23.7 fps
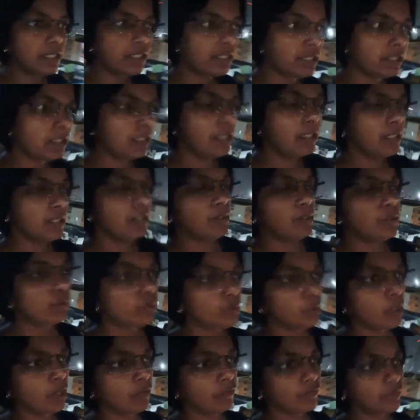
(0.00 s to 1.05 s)
2 of
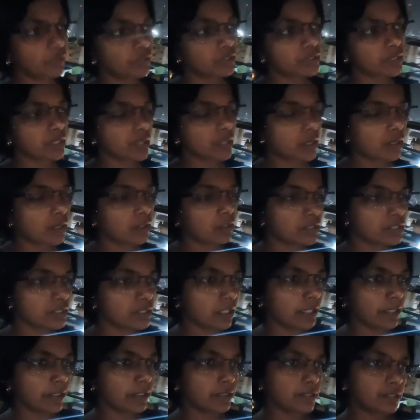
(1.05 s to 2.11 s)
the songs, like the
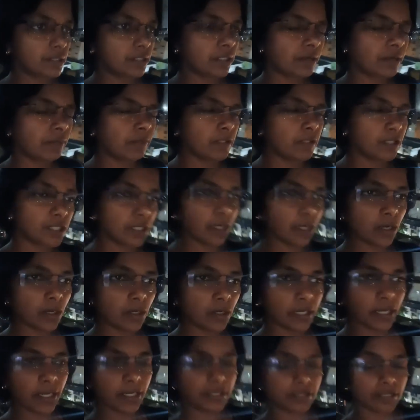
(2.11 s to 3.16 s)
Tamil song and
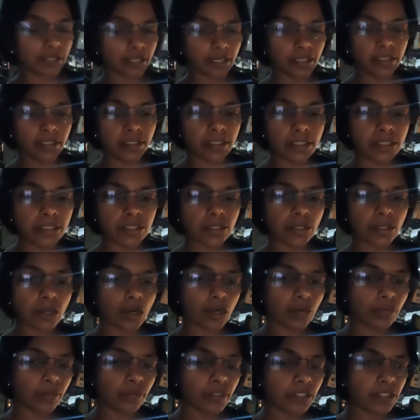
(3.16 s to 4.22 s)
the Hindi song
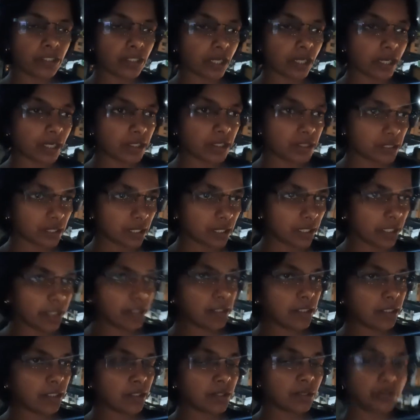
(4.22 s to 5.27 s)
which I selected
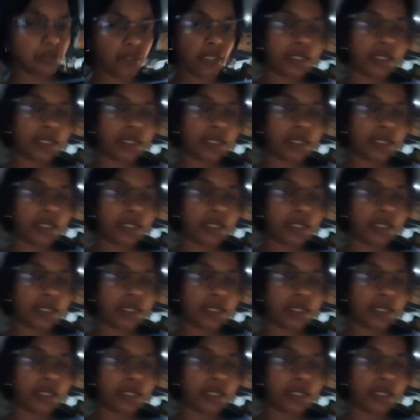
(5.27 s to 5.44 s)
today,